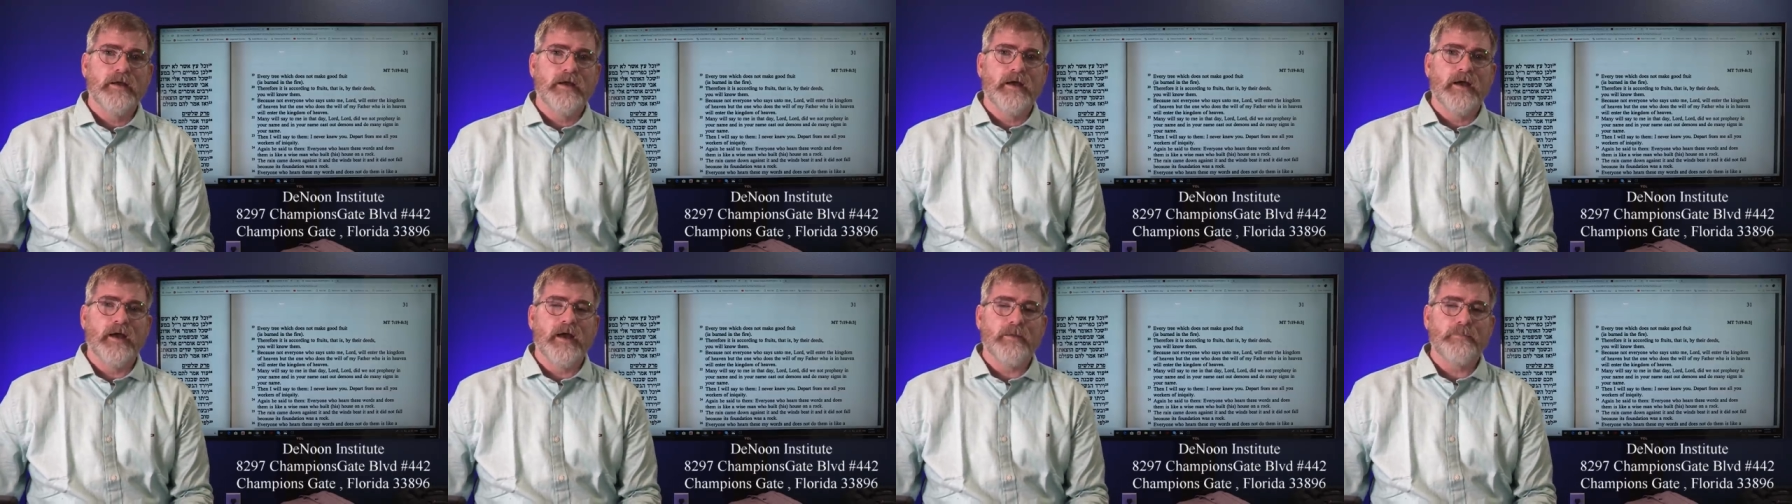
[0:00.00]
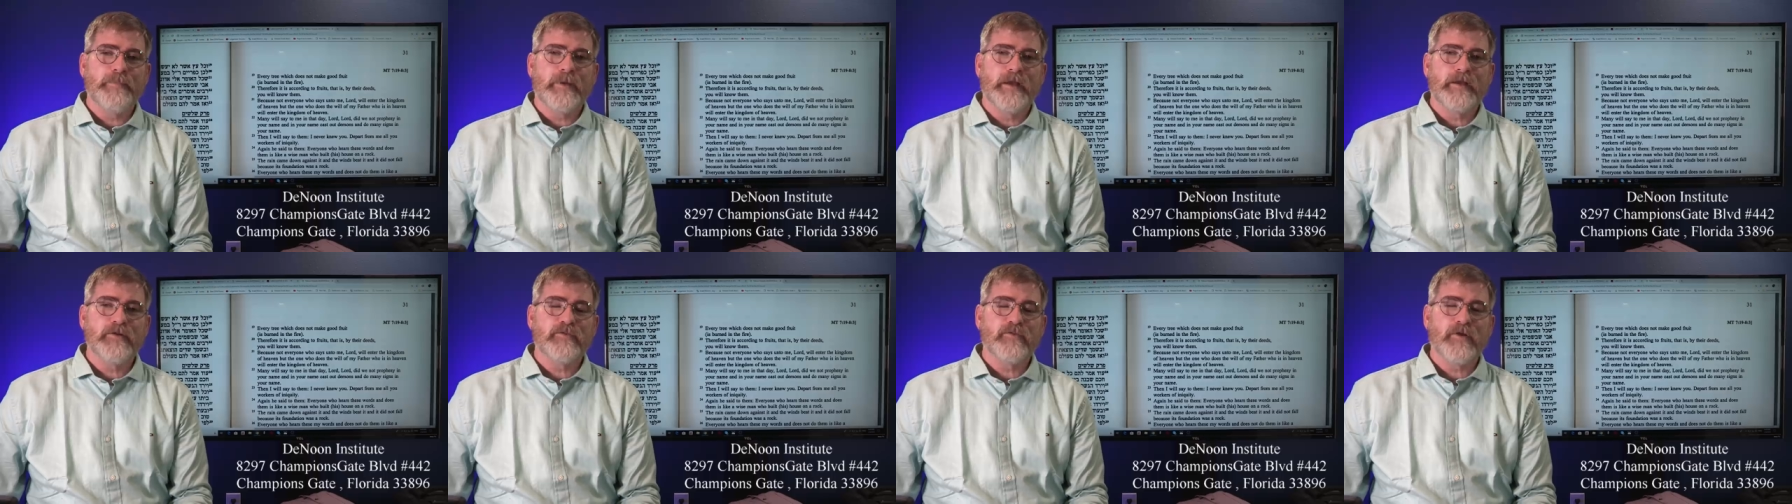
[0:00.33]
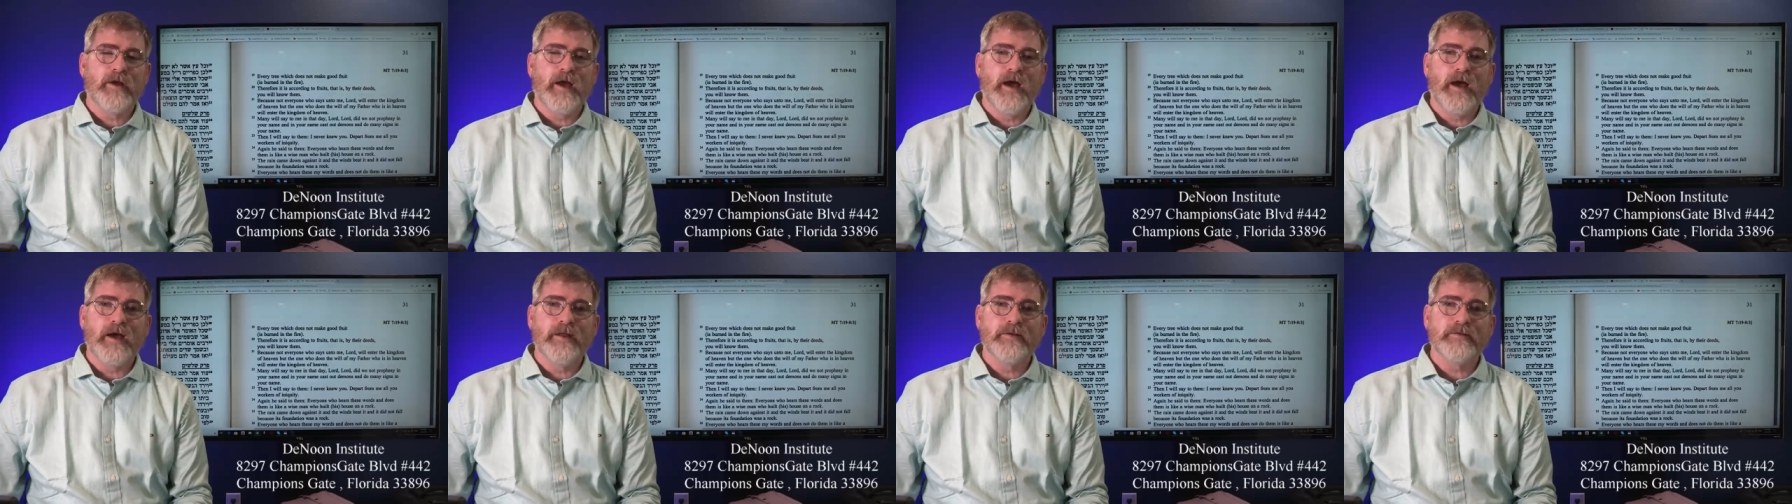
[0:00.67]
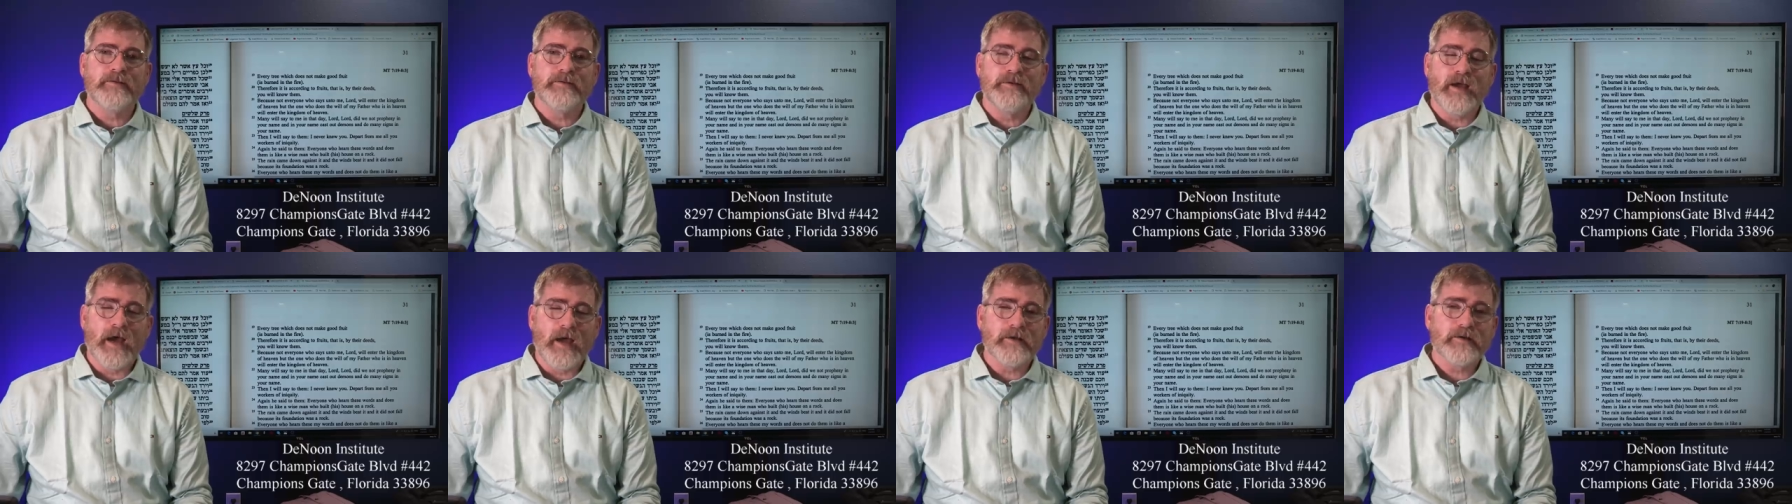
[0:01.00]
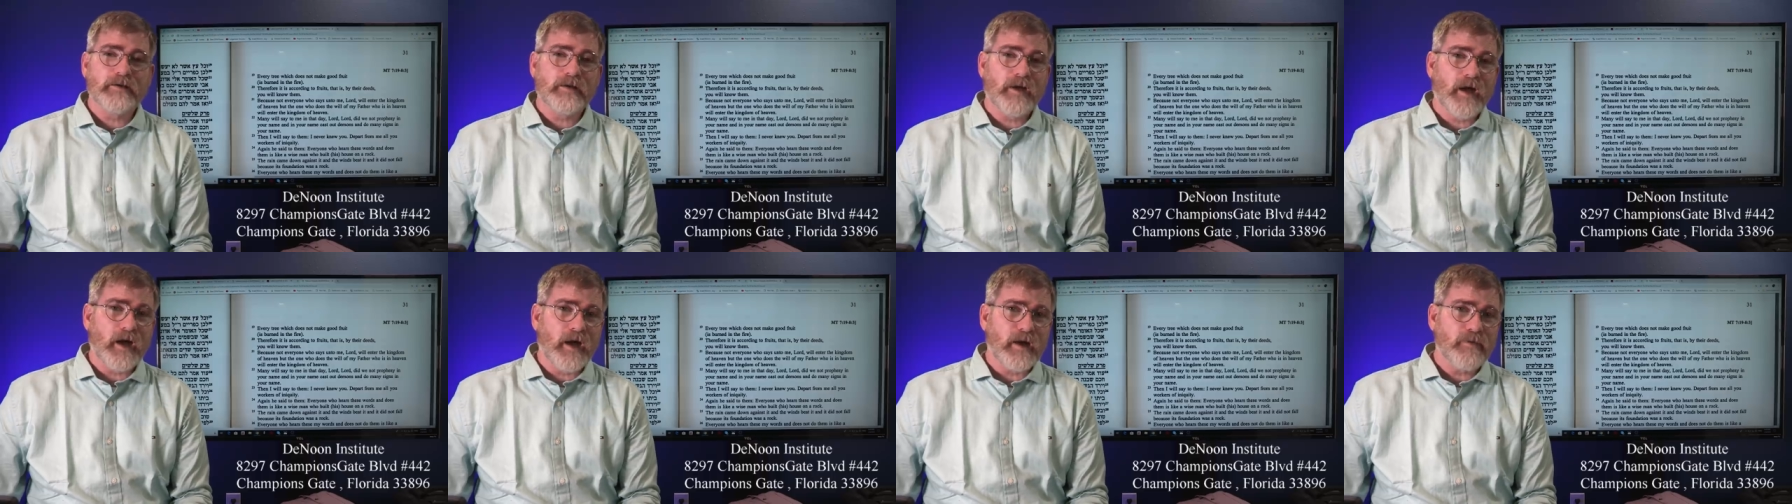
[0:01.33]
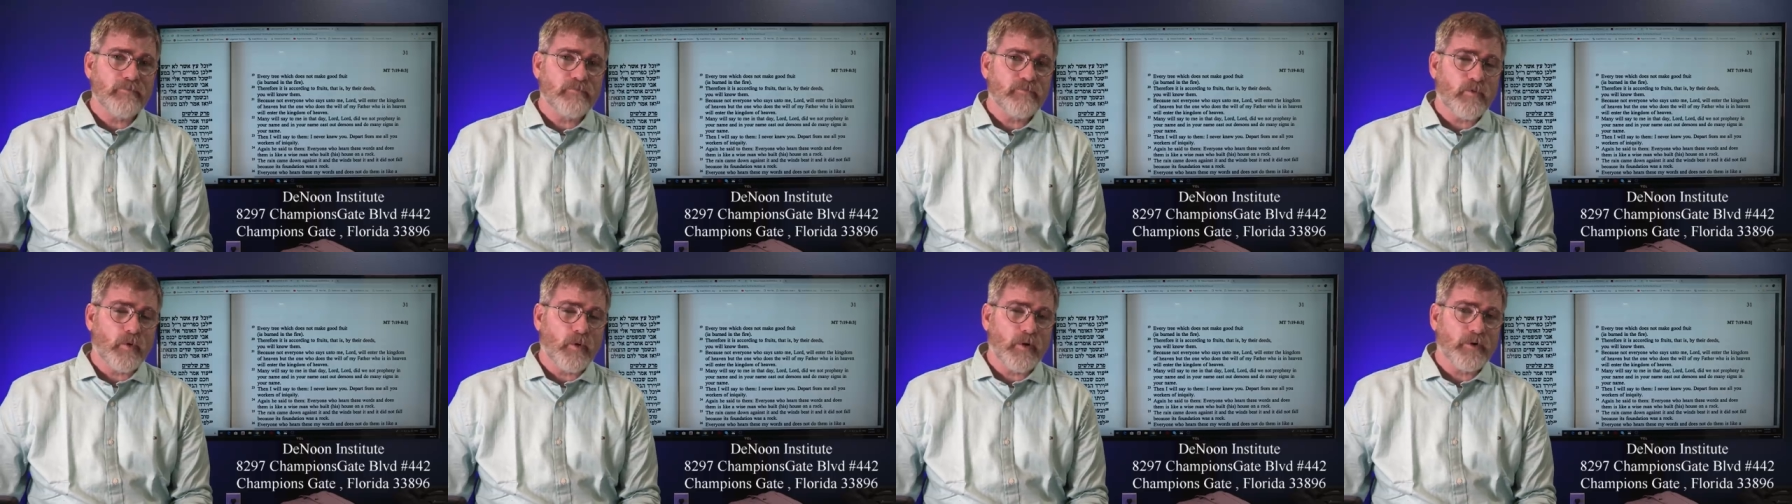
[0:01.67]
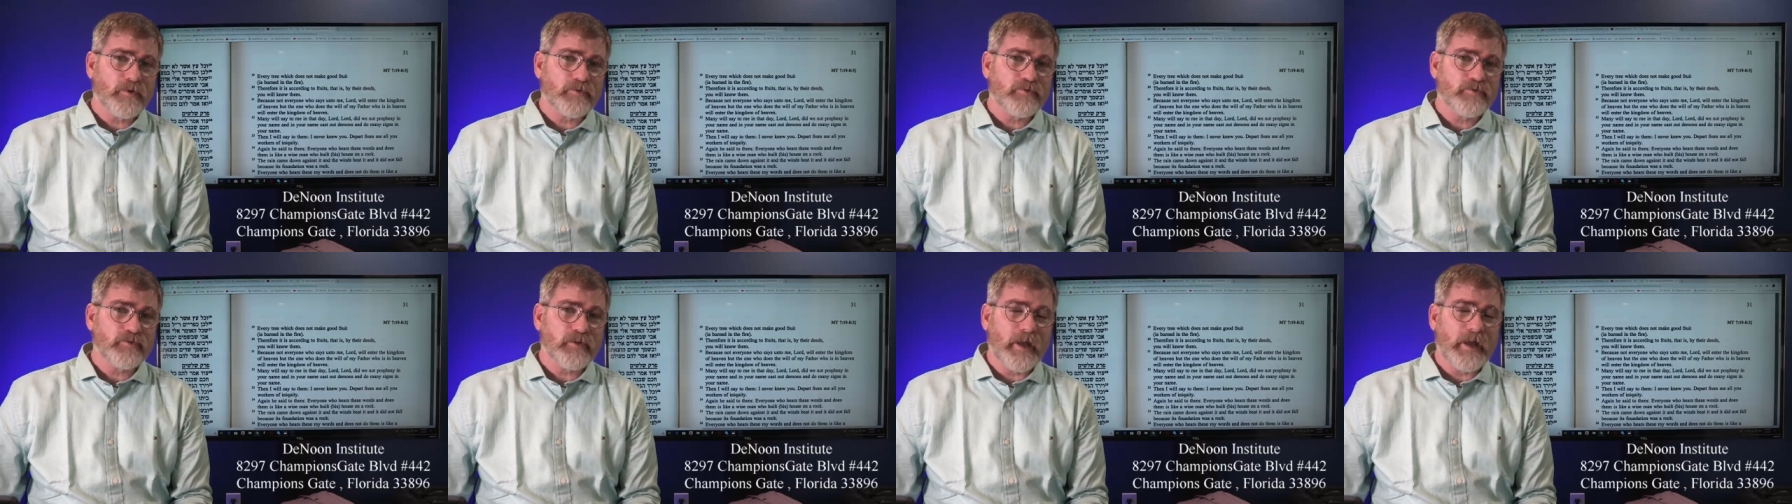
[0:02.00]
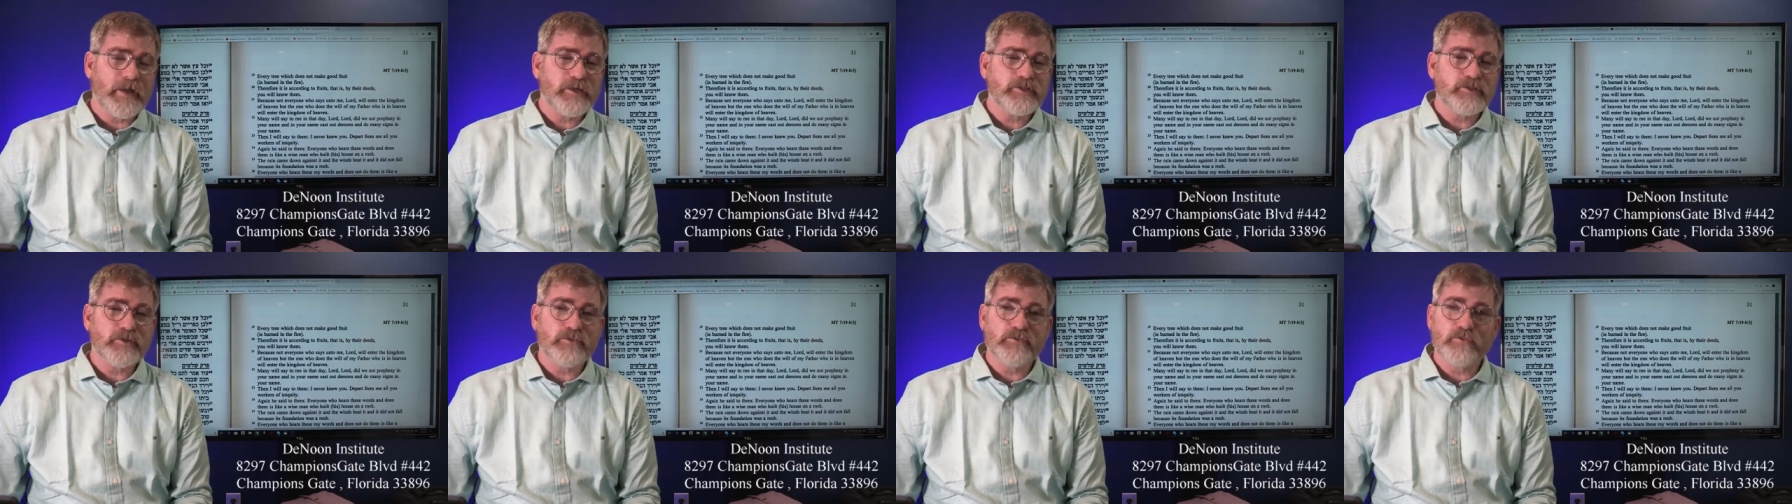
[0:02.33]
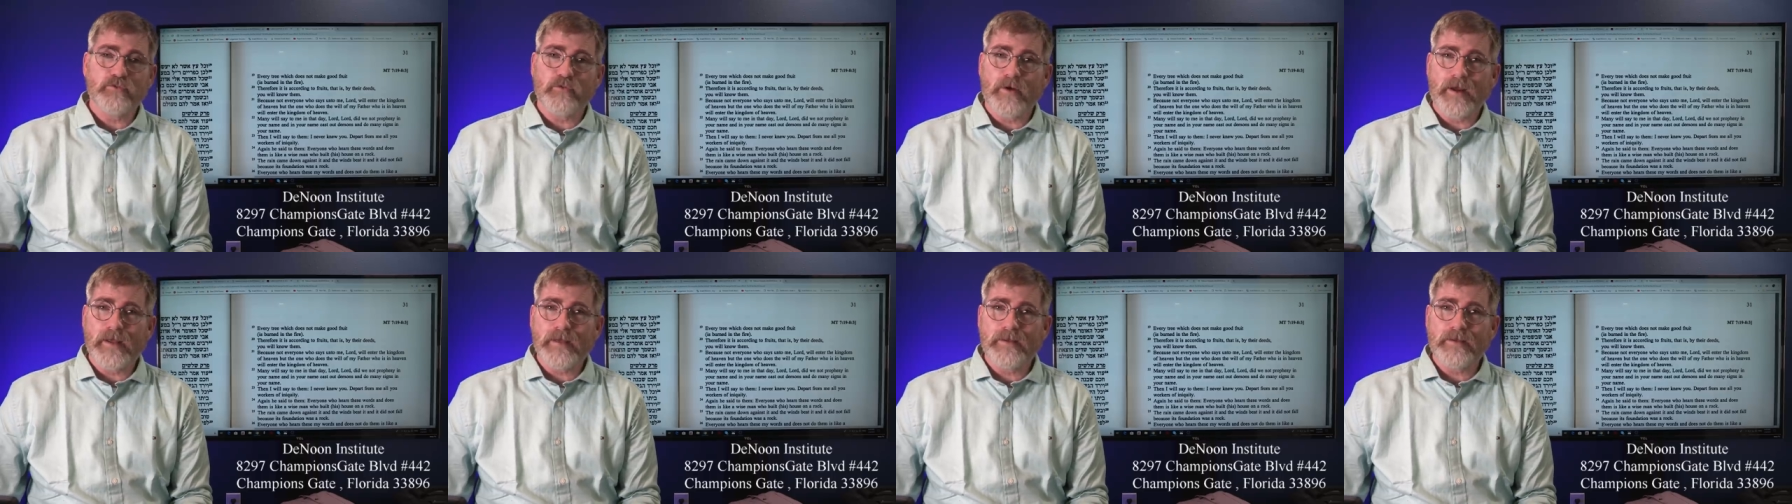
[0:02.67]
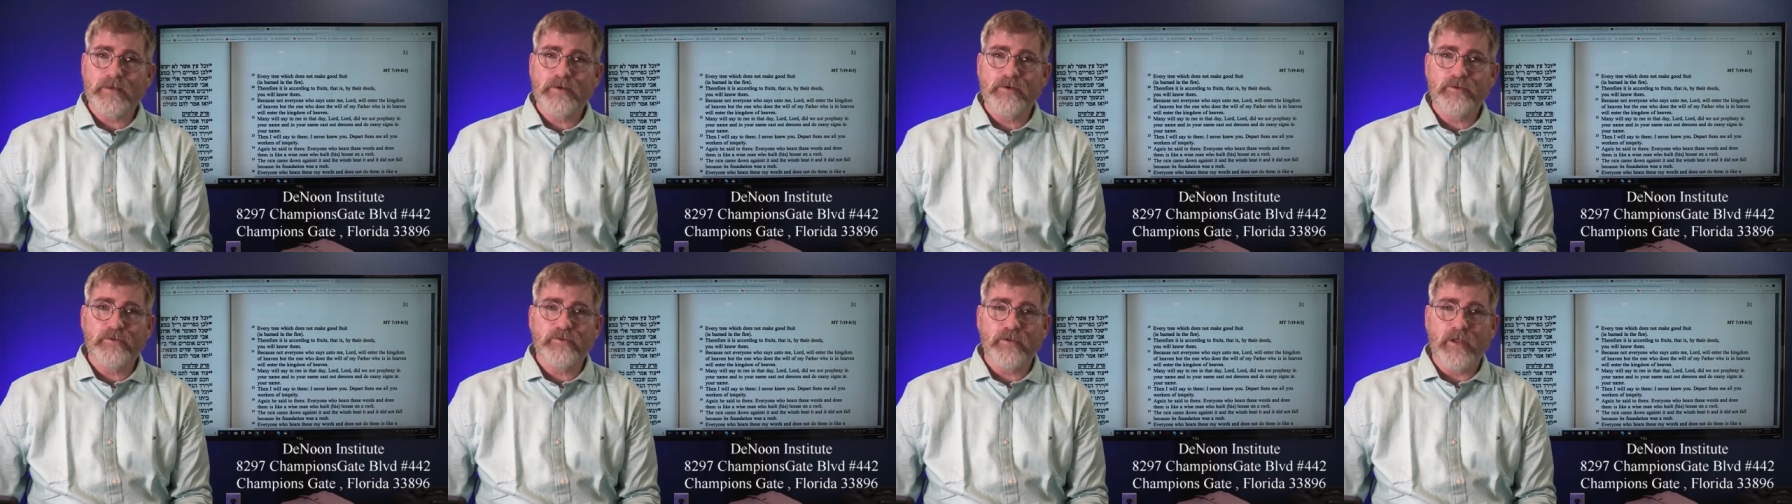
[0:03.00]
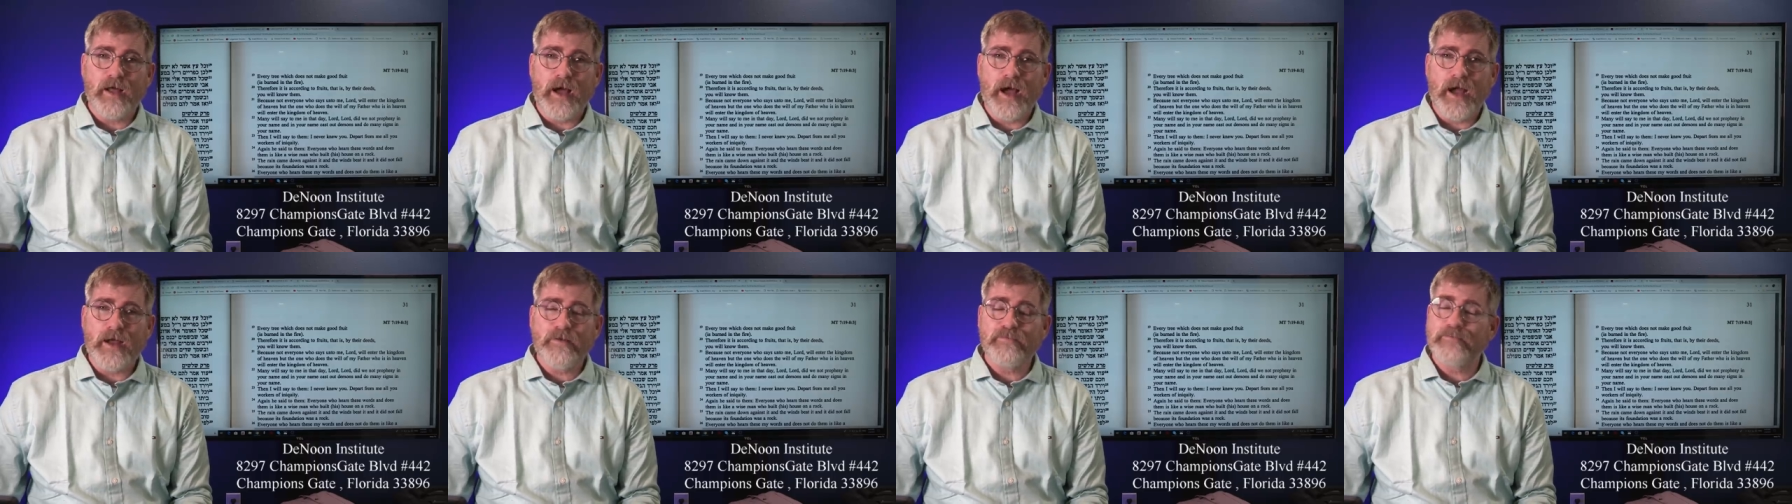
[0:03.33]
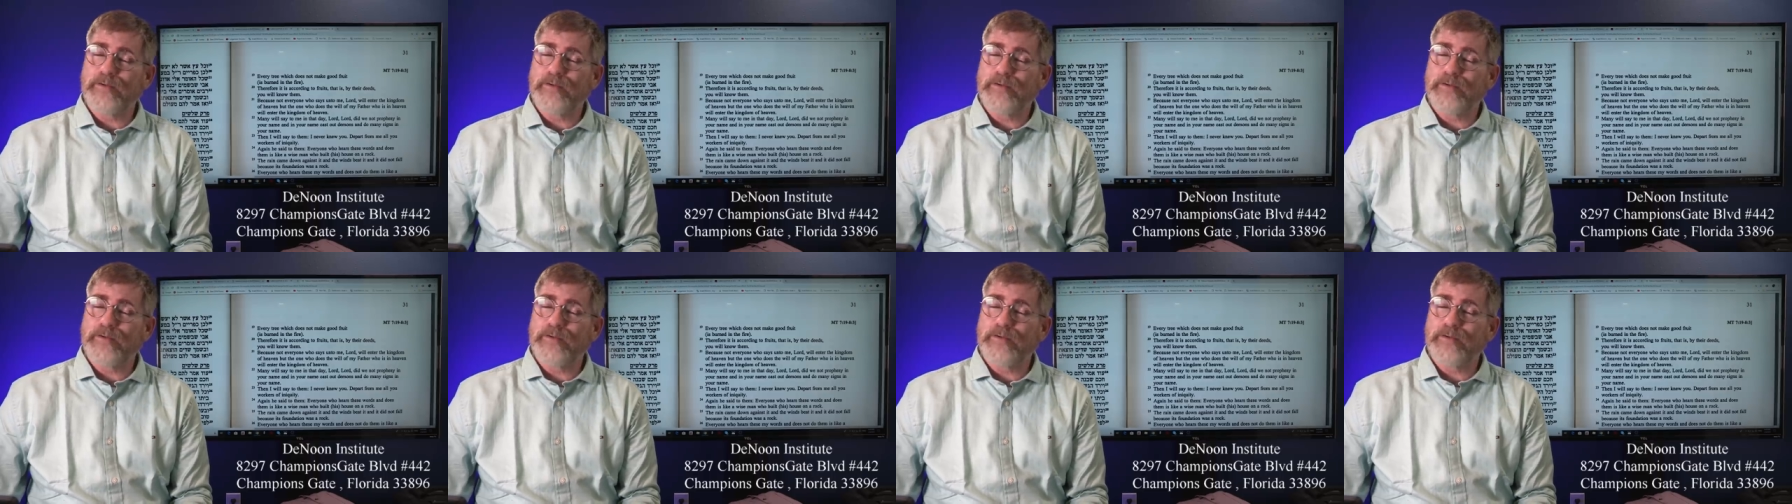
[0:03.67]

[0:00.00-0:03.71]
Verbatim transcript: Uh, patreon.com forward slash Israeli News Live.